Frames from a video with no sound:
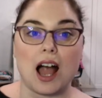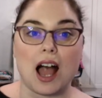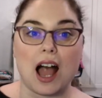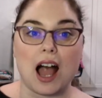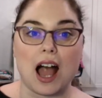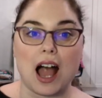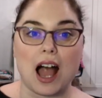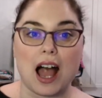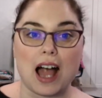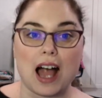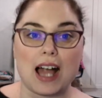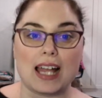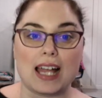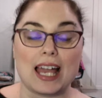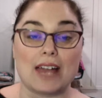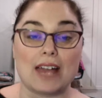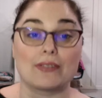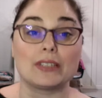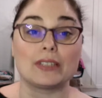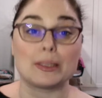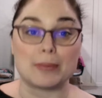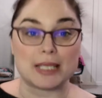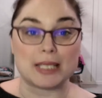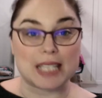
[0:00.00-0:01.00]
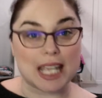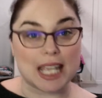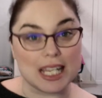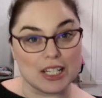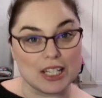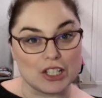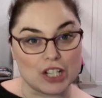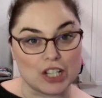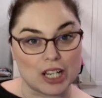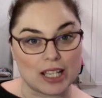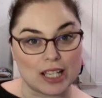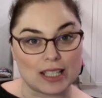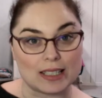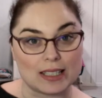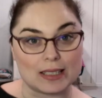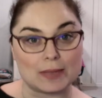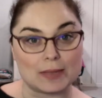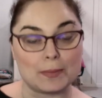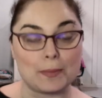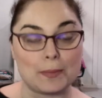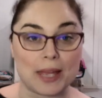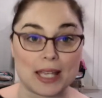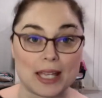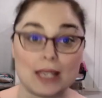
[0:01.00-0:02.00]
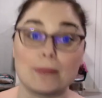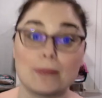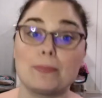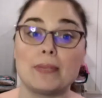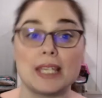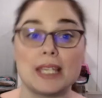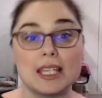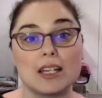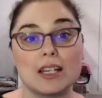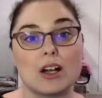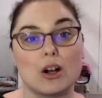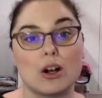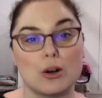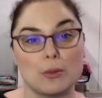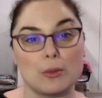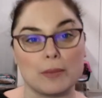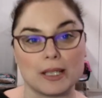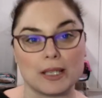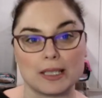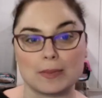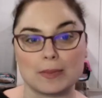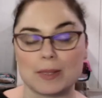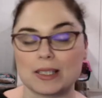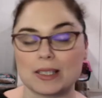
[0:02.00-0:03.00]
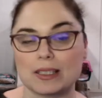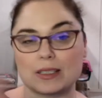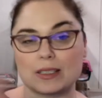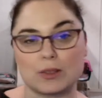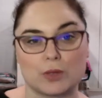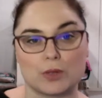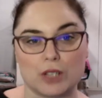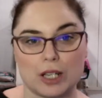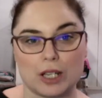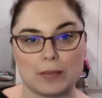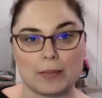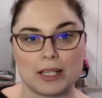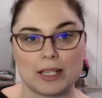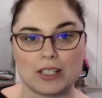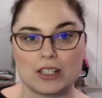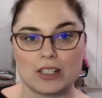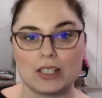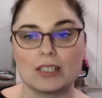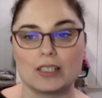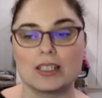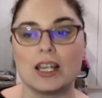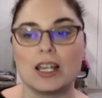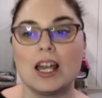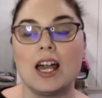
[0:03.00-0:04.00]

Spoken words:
I have limitations. Being a home-based business, which I mentioned,